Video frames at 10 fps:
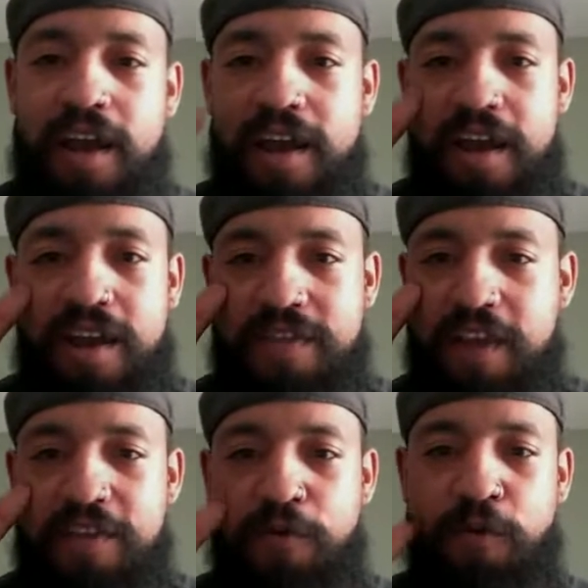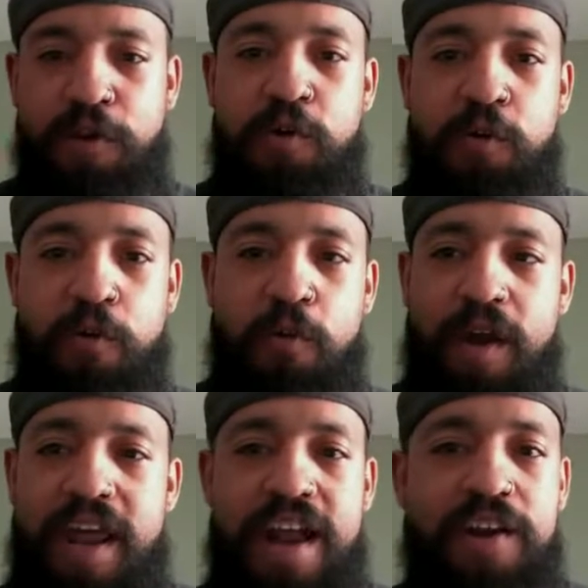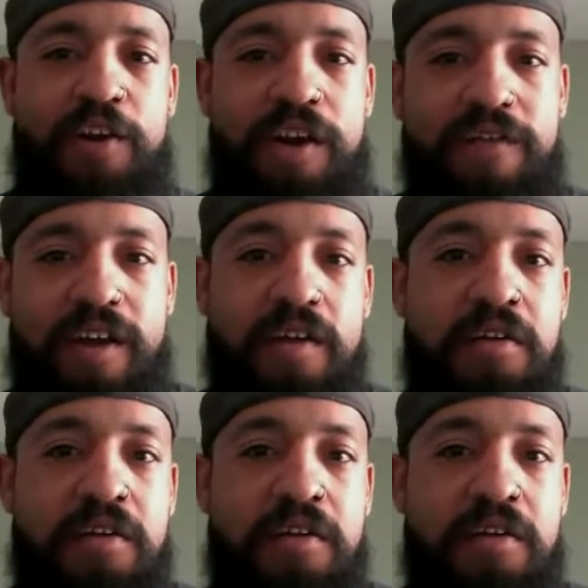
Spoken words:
I think it's a really cool way to end your evening.